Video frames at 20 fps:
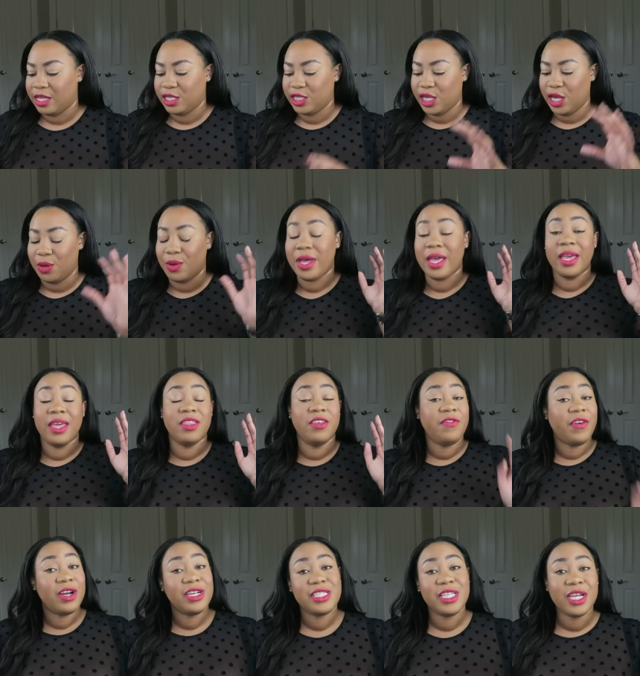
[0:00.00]
So the
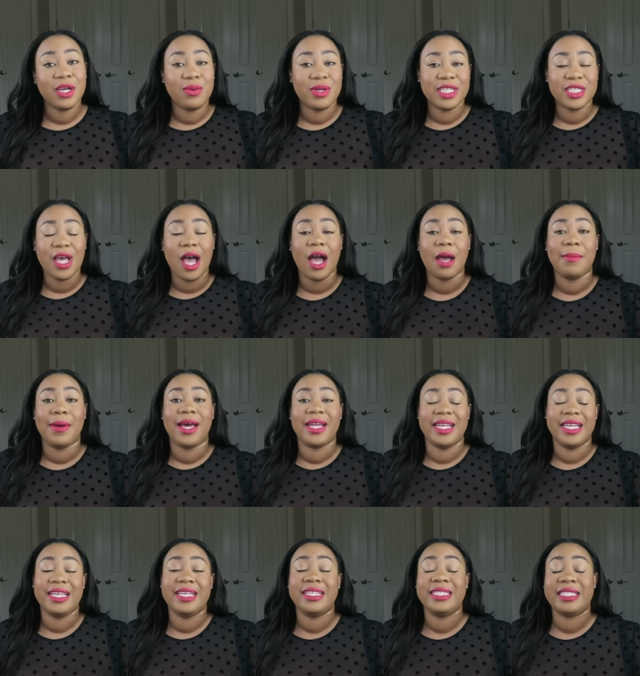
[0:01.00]
first thing I want to talk
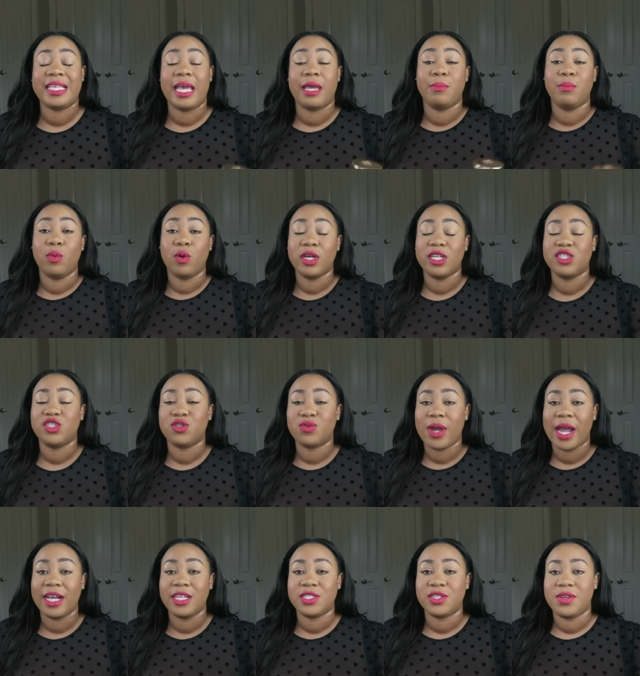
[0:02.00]
about is a
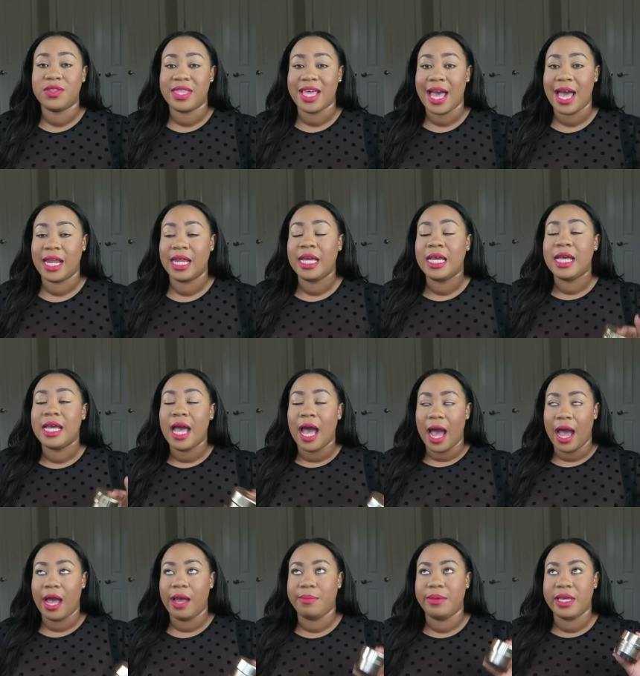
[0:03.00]
moisturizer that
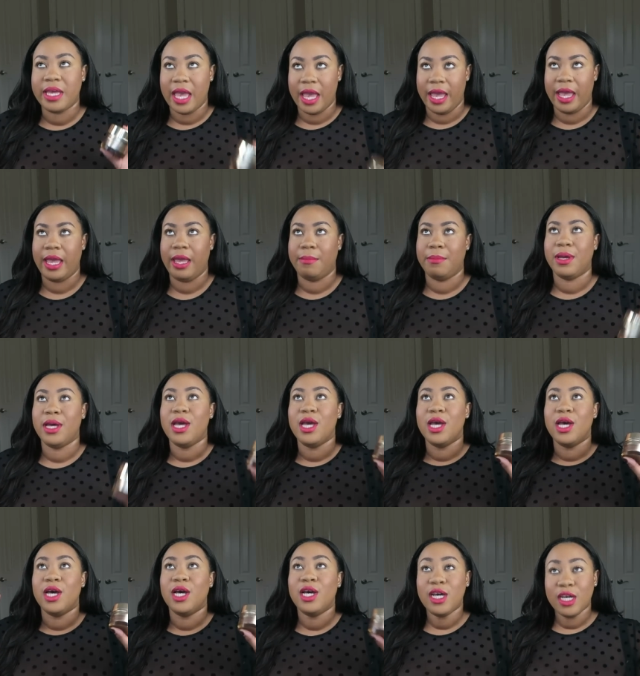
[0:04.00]
I became
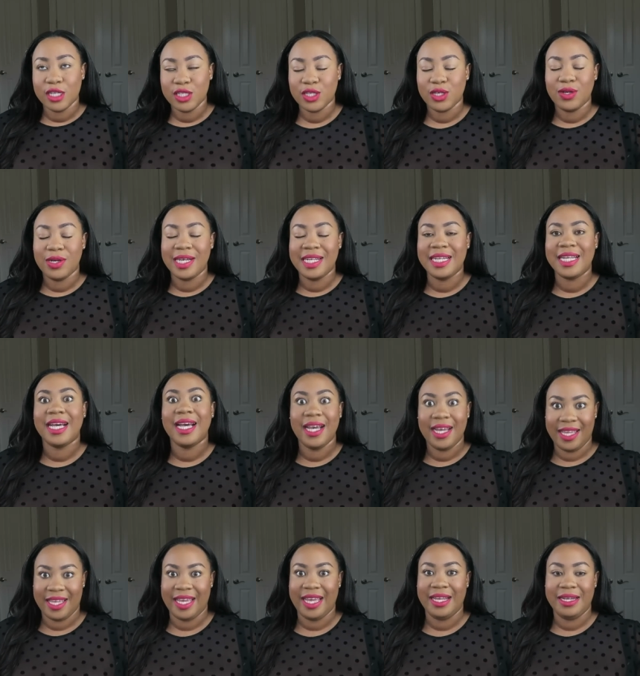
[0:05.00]
hooked on
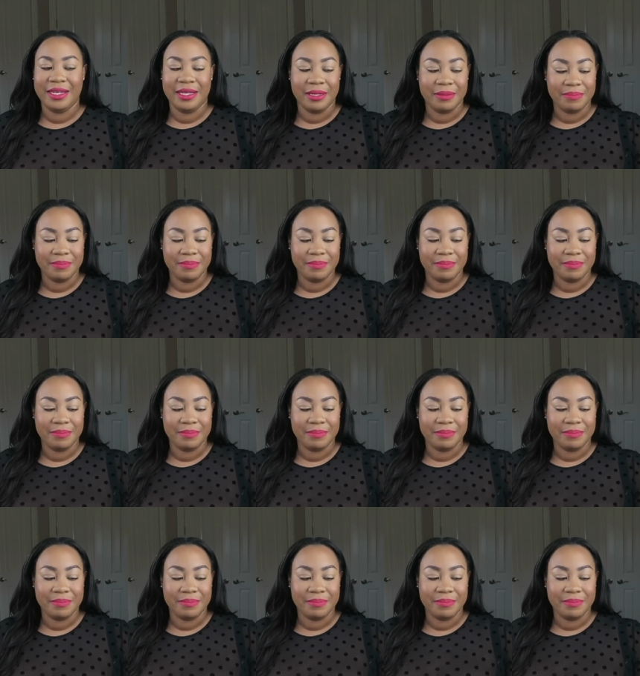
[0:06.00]
again.